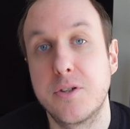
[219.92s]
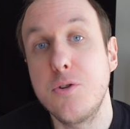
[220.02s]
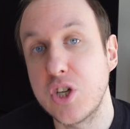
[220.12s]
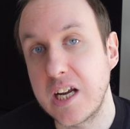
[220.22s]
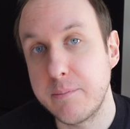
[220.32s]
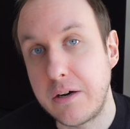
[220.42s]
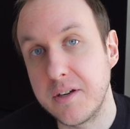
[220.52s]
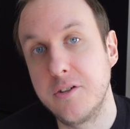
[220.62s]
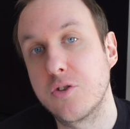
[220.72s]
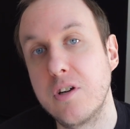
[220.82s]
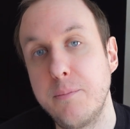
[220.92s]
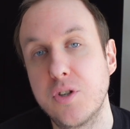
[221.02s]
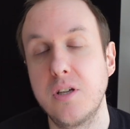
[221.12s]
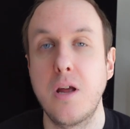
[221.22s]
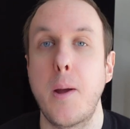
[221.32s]
Do check them out in the
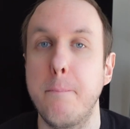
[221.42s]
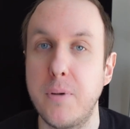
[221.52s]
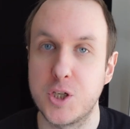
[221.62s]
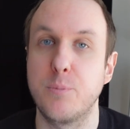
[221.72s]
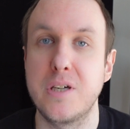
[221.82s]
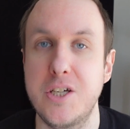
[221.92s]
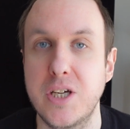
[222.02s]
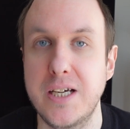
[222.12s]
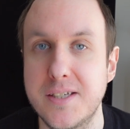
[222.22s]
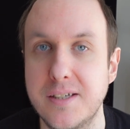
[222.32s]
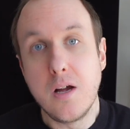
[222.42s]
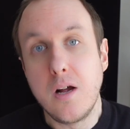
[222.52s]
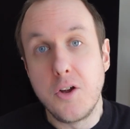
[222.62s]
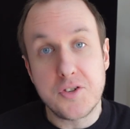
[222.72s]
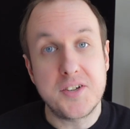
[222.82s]
description, much appreciated.
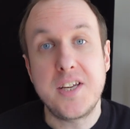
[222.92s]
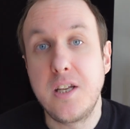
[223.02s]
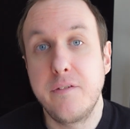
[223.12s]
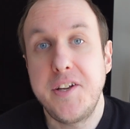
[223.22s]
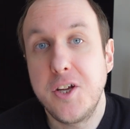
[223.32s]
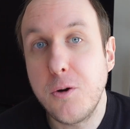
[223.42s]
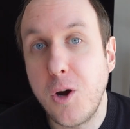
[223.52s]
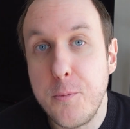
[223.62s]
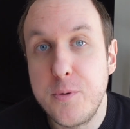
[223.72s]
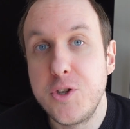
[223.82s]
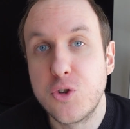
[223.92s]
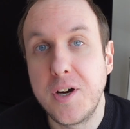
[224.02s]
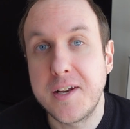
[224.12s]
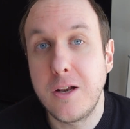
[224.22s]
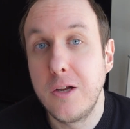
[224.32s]
So that's the end of the video. I hope you
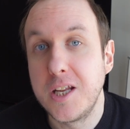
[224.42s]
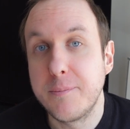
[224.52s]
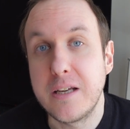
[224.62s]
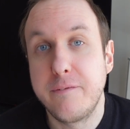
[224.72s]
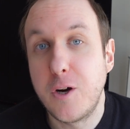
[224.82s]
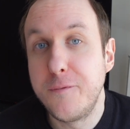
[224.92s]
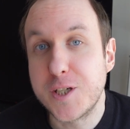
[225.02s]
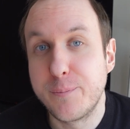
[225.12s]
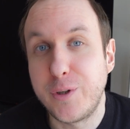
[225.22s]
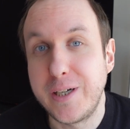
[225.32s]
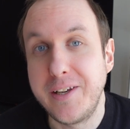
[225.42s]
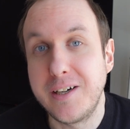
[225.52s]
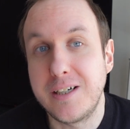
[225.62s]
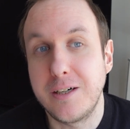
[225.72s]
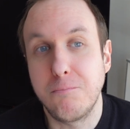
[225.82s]
enjoyed learning about the velvet
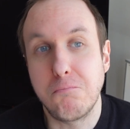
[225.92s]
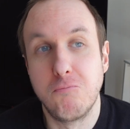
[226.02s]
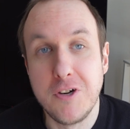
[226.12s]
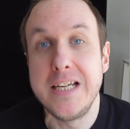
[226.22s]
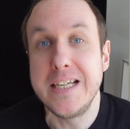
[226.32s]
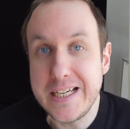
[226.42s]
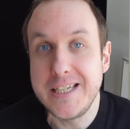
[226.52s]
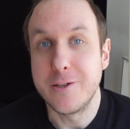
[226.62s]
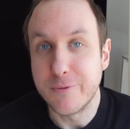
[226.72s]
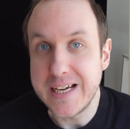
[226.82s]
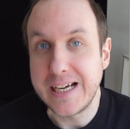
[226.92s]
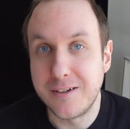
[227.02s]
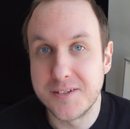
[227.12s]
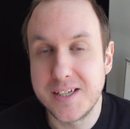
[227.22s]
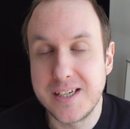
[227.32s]
spider. Really easy
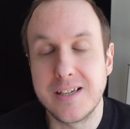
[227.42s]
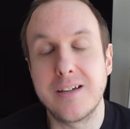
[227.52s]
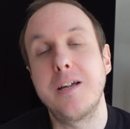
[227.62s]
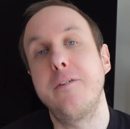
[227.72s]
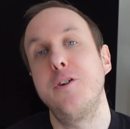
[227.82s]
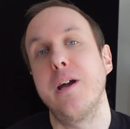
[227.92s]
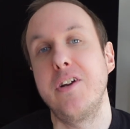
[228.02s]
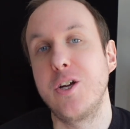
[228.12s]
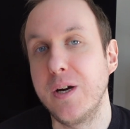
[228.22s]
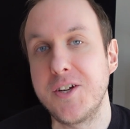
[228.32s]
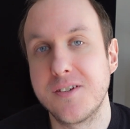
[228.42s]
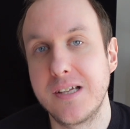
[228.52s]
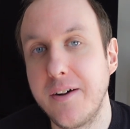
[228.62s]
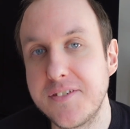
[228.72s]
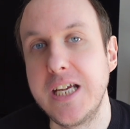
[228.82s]
rehousing. If you have any questions,
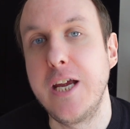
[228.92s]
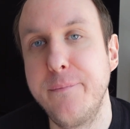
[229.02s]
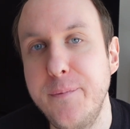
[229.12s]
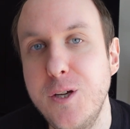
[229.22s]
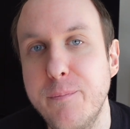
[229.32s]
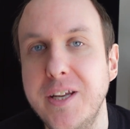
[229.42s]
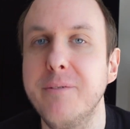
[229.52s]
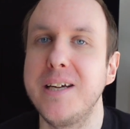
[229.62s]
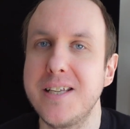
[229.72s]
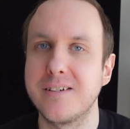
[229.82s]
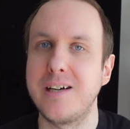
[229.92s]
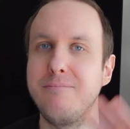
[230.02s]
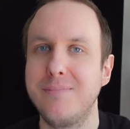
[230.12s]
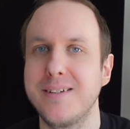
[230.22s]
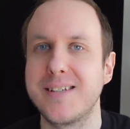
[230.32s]
love to hear from you, but in the
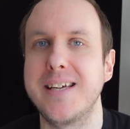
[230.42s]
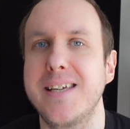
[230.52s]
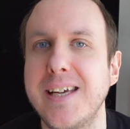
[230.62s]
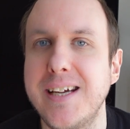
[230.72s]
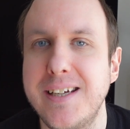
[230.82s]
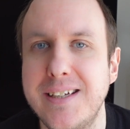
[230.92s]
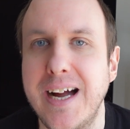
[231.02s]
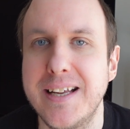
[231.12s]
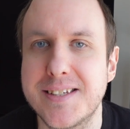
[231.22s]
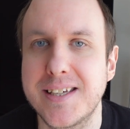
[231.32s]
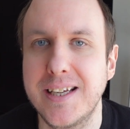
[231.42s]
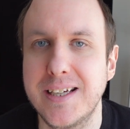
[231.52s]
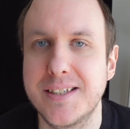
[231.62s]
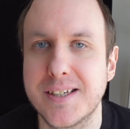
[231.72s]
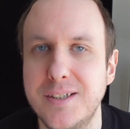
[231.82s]
meantime, take care and see you
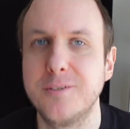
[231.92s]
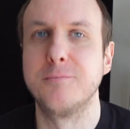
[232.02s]
later.